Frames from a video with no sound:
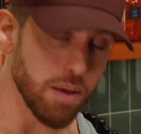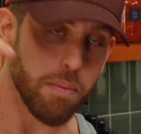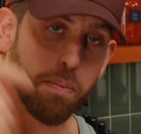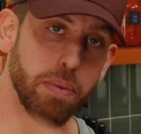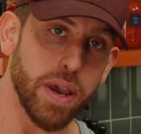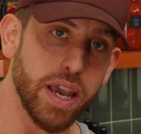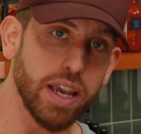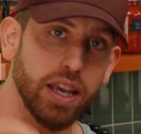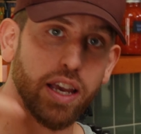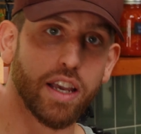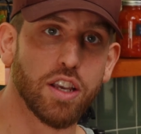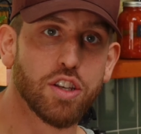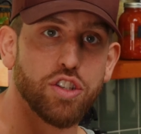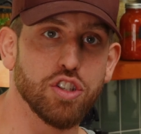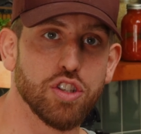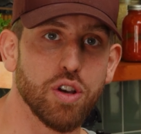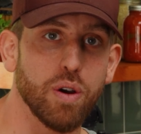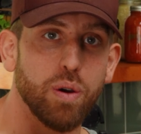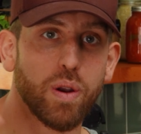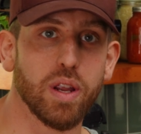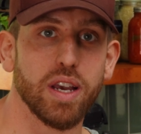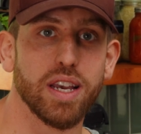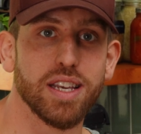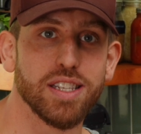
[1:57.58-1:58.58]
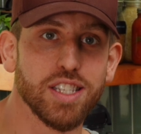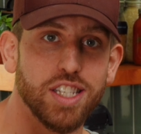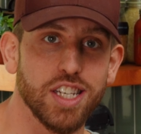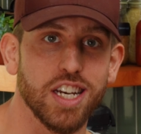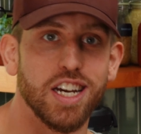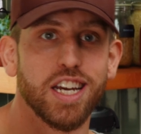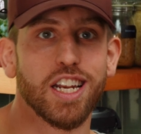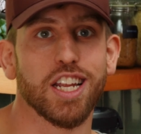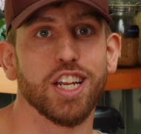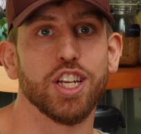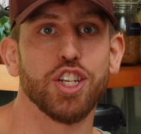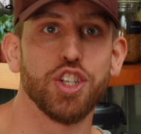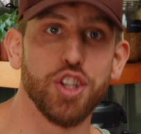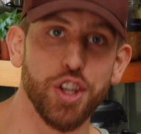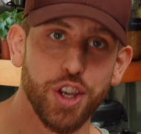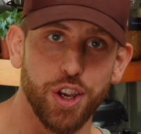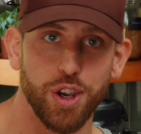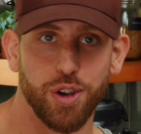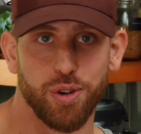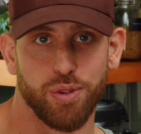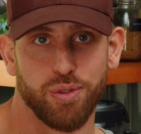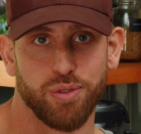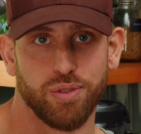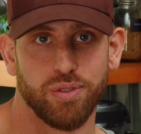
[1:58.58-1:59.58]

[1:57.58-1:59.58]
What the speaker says: baking soda is gonna do.